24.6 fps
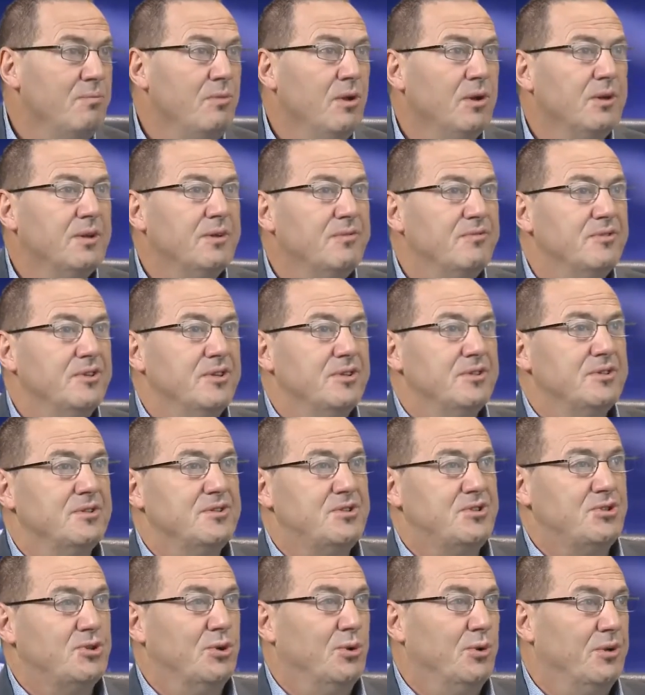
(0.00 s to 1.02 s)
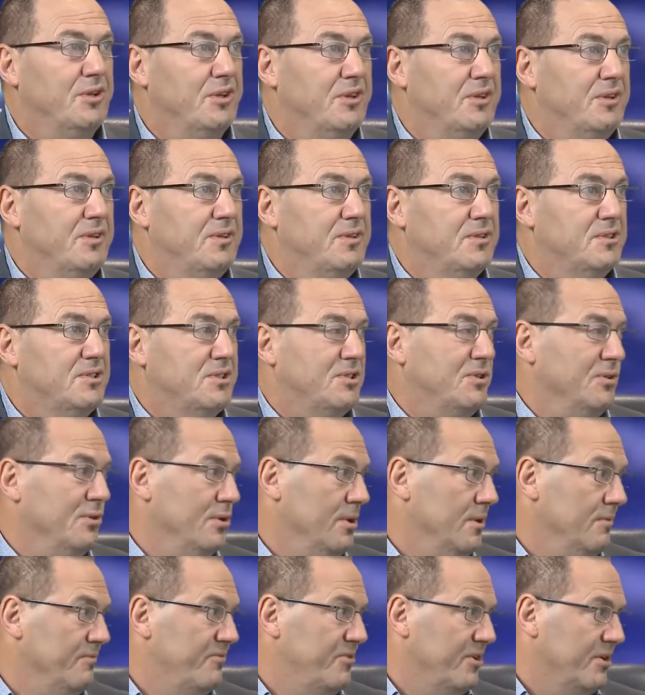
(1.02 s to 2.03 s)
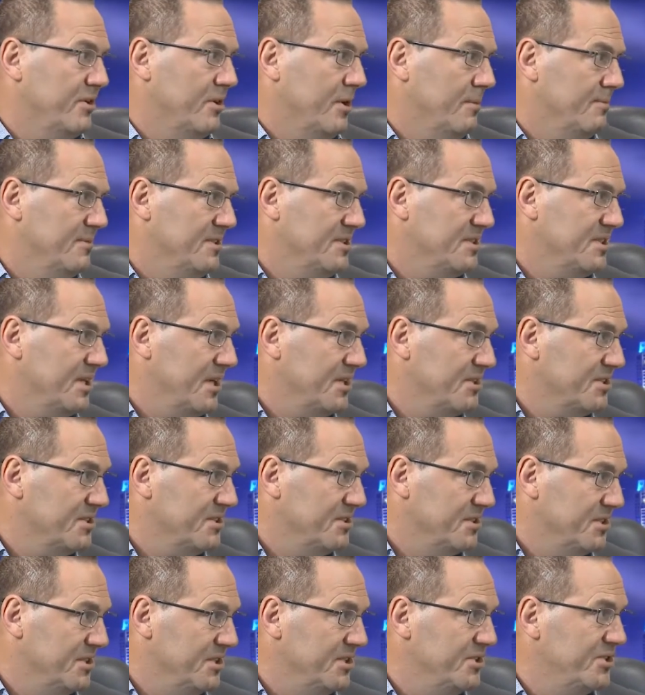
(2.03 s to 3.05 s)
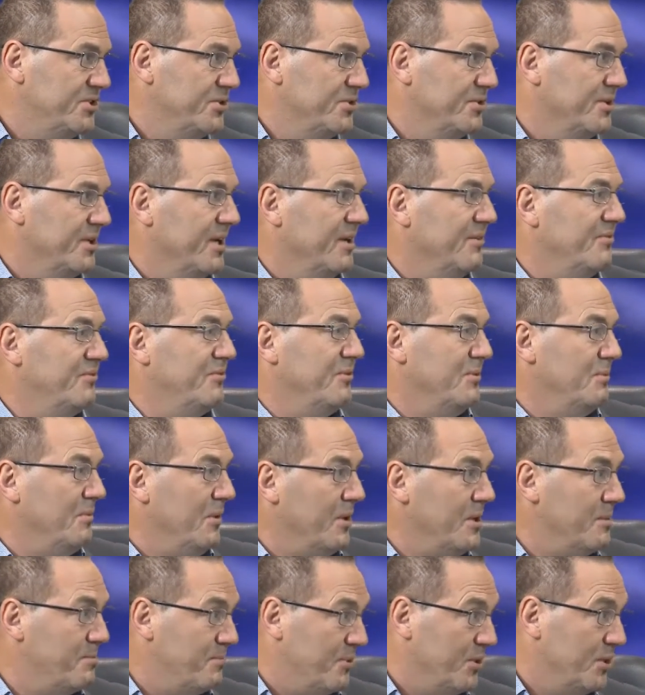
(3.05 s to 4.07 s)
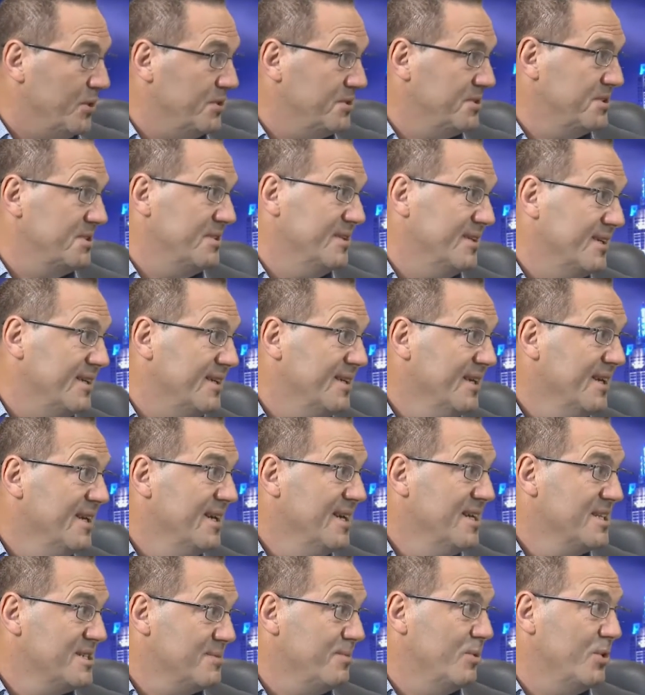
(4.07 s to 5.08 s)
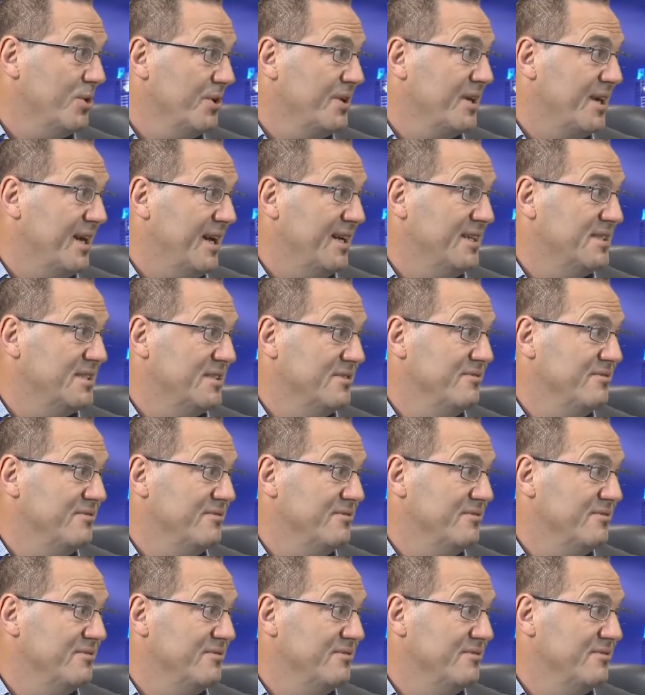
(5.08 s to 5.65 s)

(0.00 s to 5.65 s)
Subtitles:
I'm not even sure that suing them for compensation is the issue here. For me personally, it's more a case